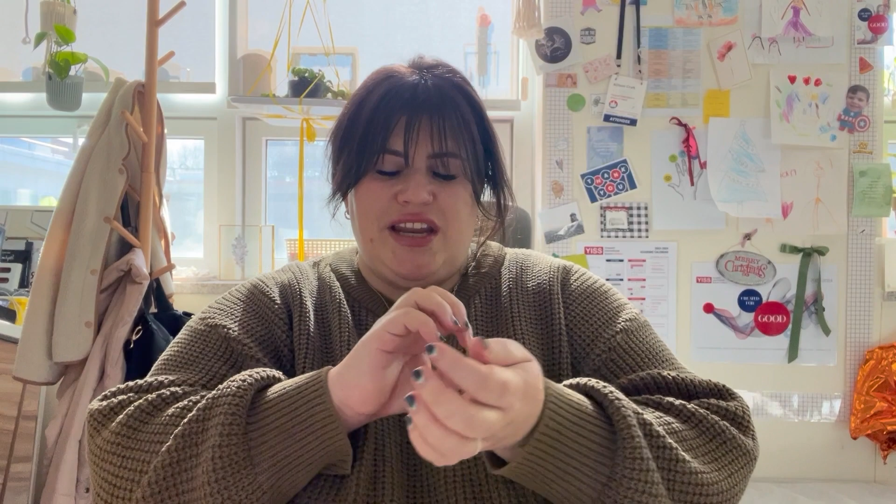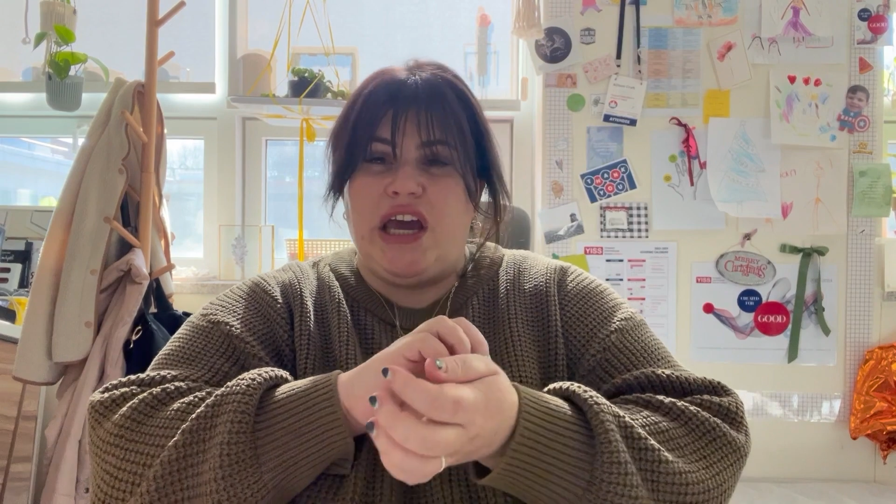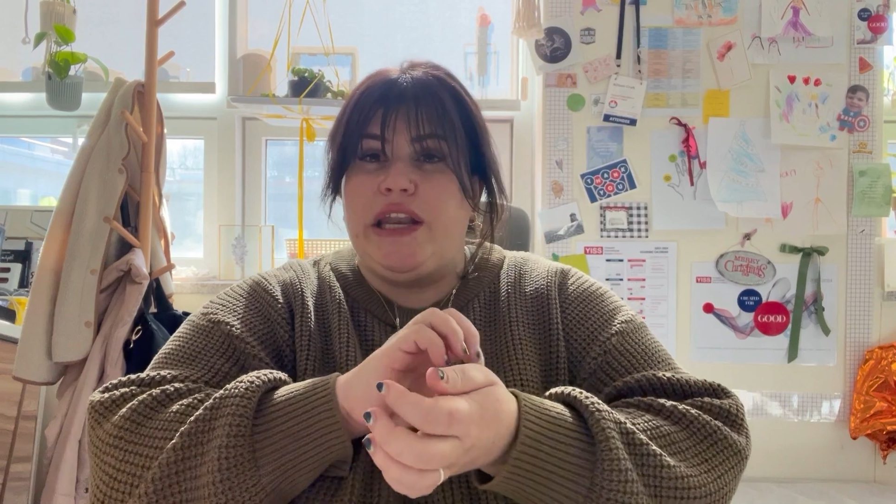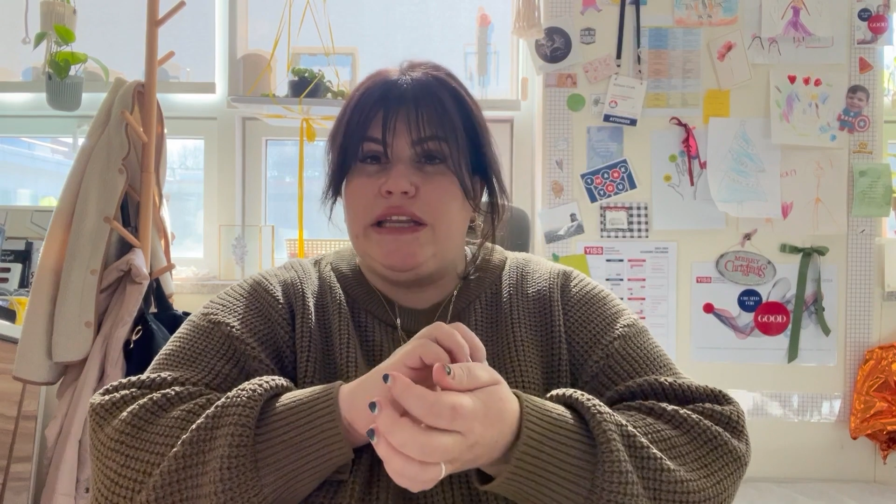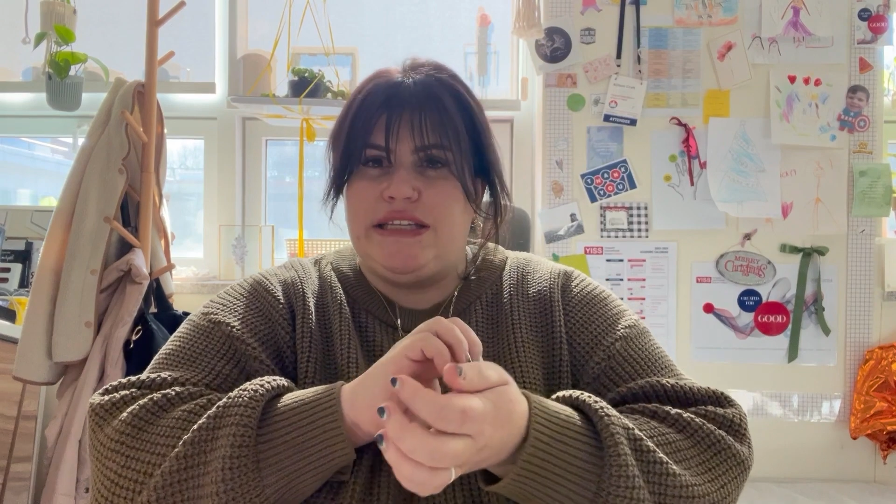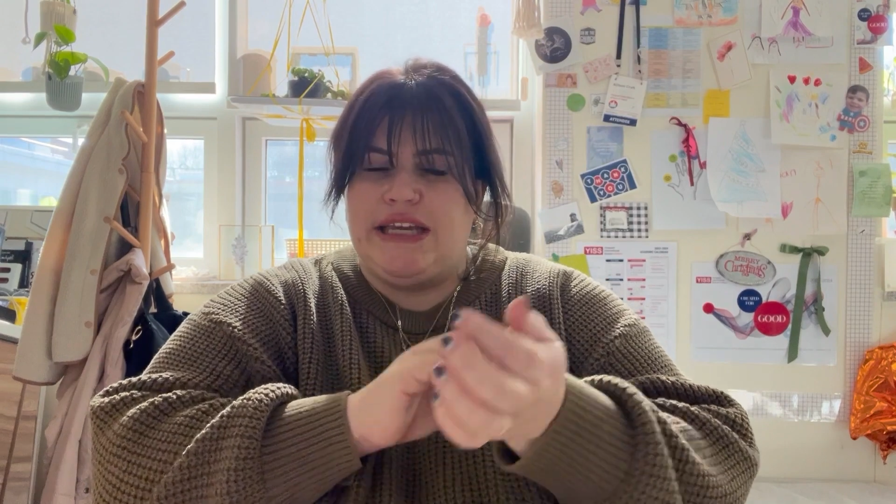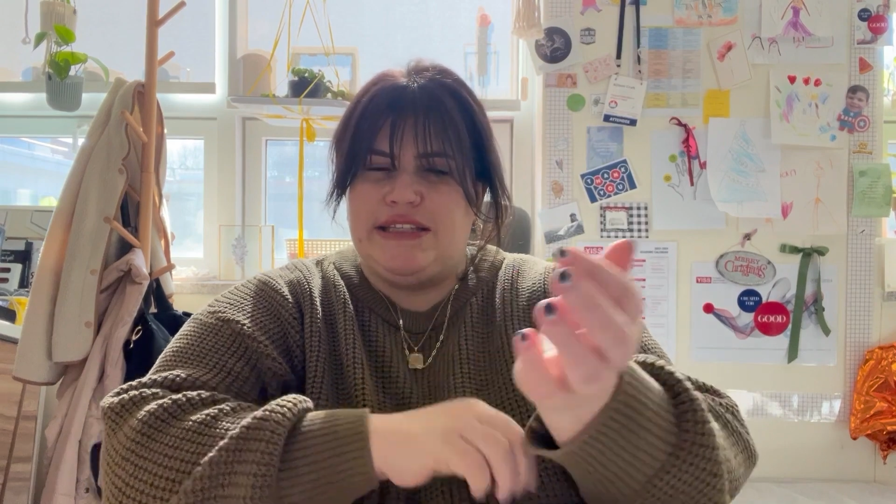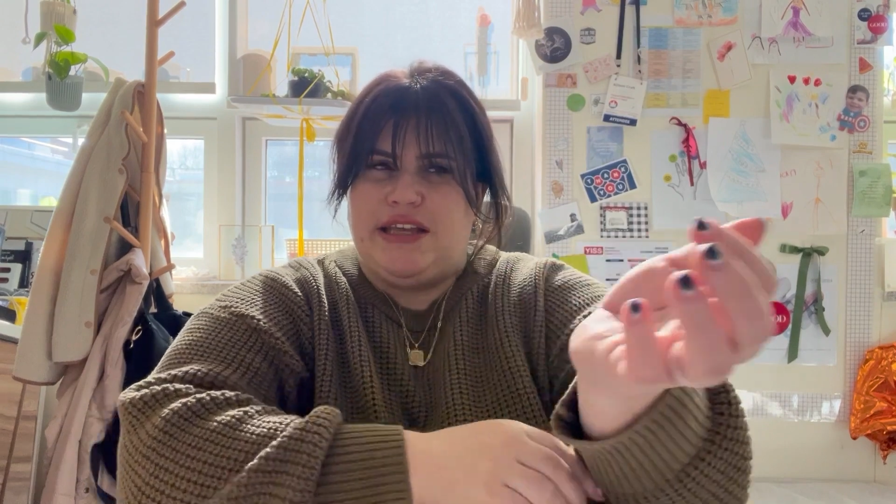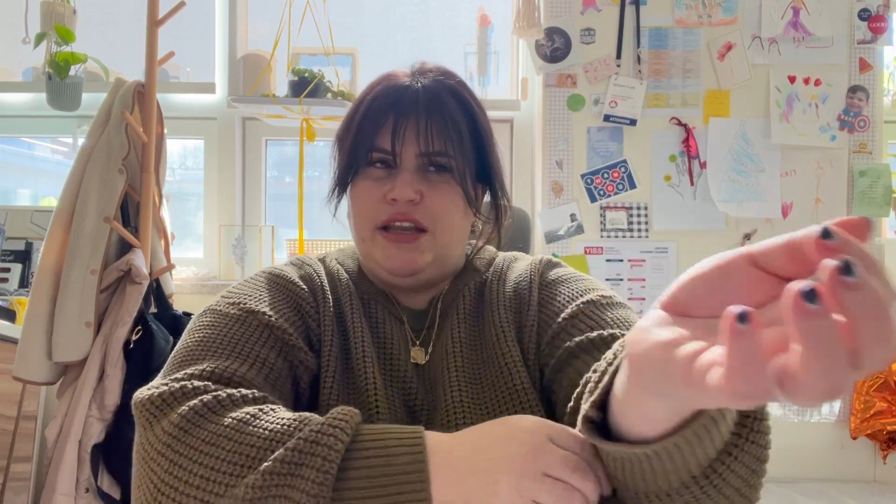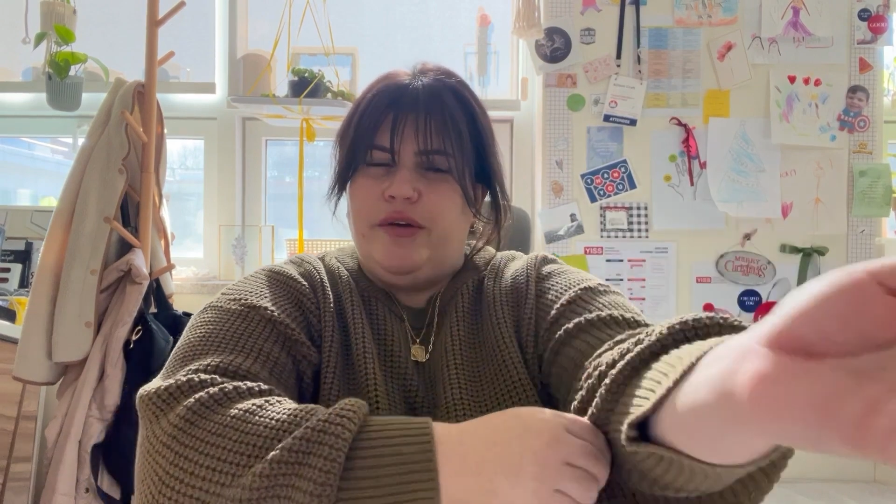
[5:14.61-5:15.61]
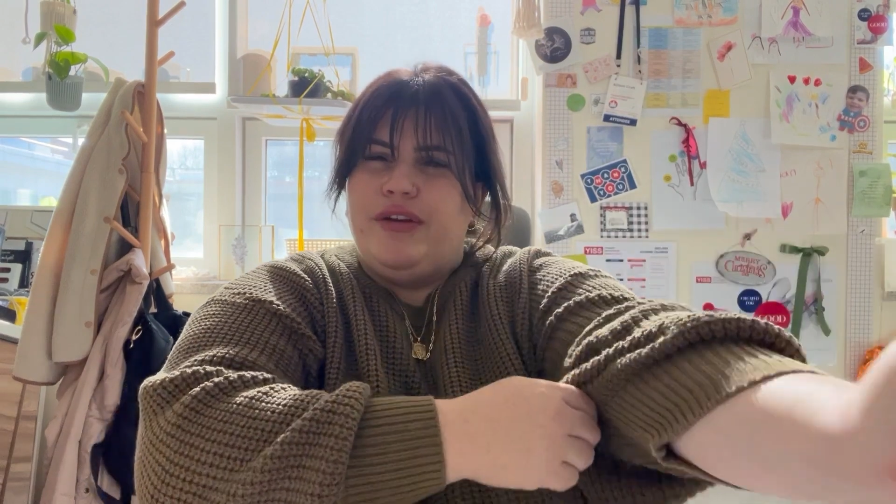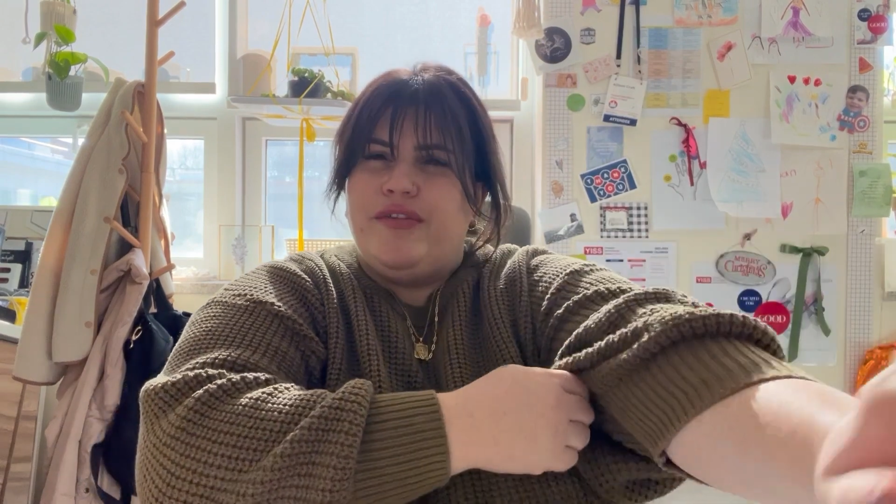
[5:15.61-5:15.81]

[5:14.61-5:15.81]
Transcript: it kind of digs in, it would